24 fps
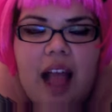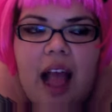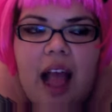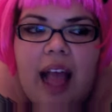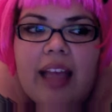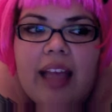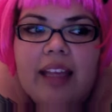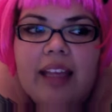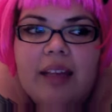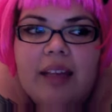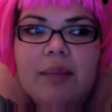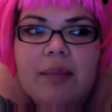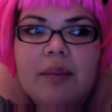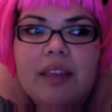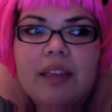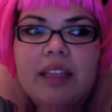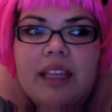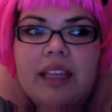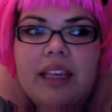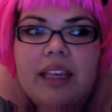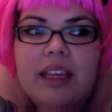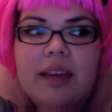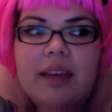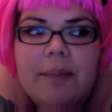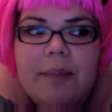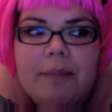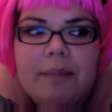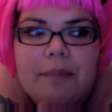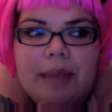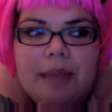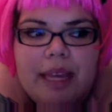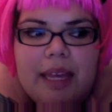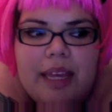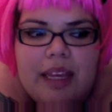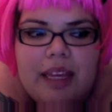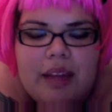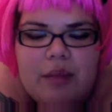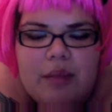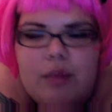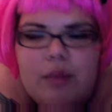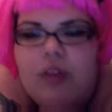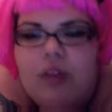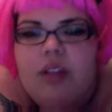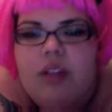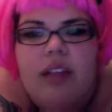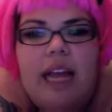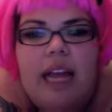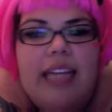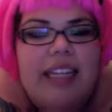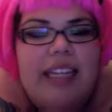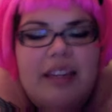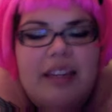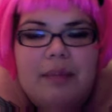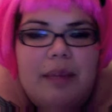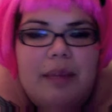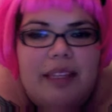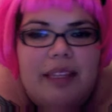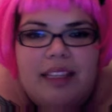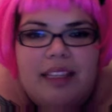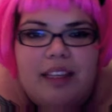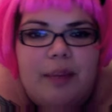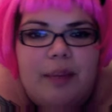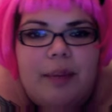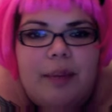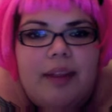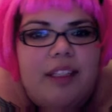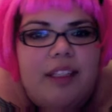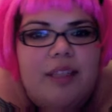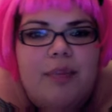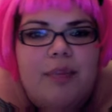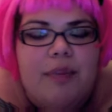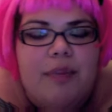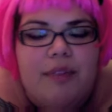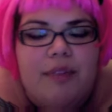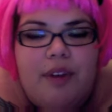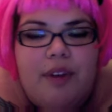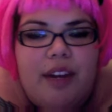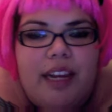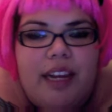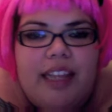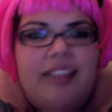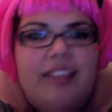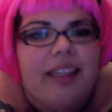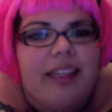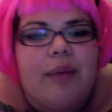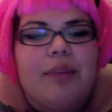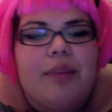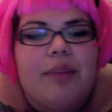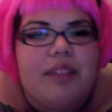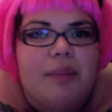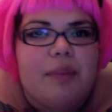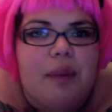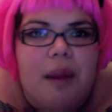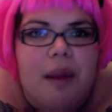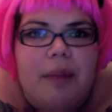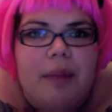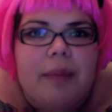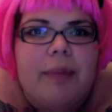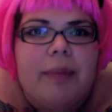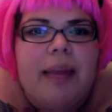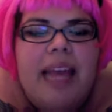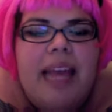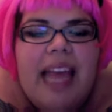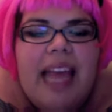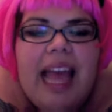I didn't make the coupons beforehand. That was the problem.